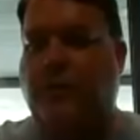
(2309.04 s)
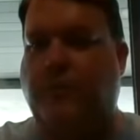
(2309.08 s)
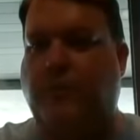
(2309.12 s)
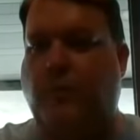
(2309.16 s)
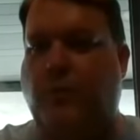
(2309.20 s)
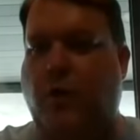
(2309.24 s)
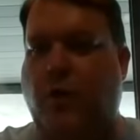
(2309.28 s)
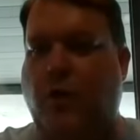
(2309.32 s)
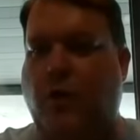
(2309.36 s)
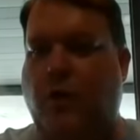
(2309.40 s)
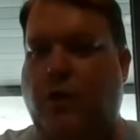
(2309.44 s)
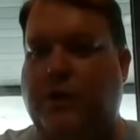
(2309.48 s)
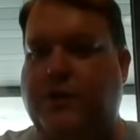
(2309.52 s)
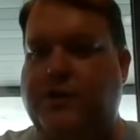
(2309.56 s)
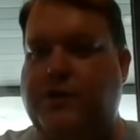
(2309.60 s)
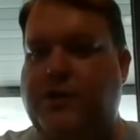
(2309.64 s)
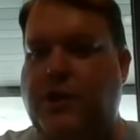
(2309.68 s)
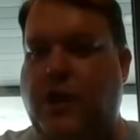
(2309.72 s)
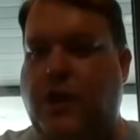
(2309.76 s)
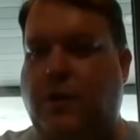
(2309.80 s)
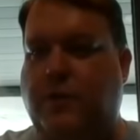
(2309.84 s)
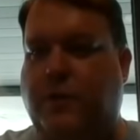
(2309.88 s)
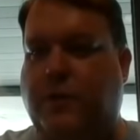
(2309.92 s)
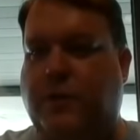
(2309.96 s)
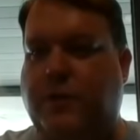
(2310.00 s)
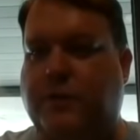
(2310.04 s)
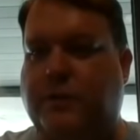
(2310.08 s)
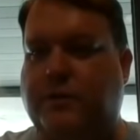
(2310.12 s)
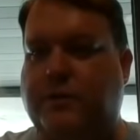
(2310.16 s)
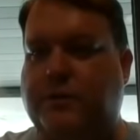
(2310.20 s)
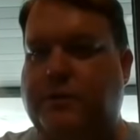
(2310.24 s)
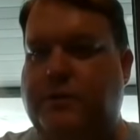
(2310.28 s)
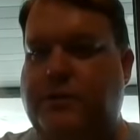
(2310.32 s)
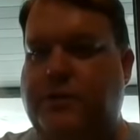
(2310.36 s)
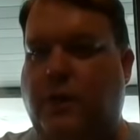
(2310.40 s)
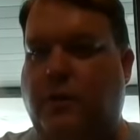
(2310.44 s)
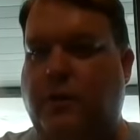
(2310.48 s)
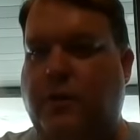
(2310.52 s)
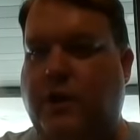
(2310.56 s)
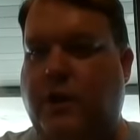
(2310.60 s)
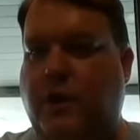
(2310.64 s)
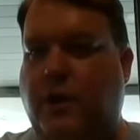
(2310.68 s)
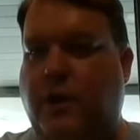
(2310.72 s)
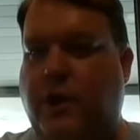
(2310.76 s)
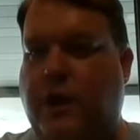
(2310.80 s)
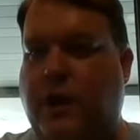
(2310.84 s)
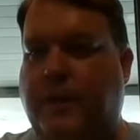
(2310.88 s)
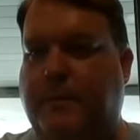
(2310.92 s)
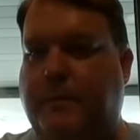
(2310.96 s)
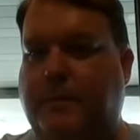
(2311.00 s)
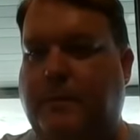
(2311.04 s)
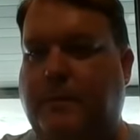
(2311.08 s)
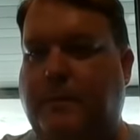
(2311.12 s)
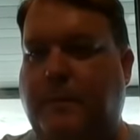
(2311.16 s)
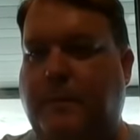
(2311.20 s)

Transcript: we're on to Jonah. Jonah, go ahead.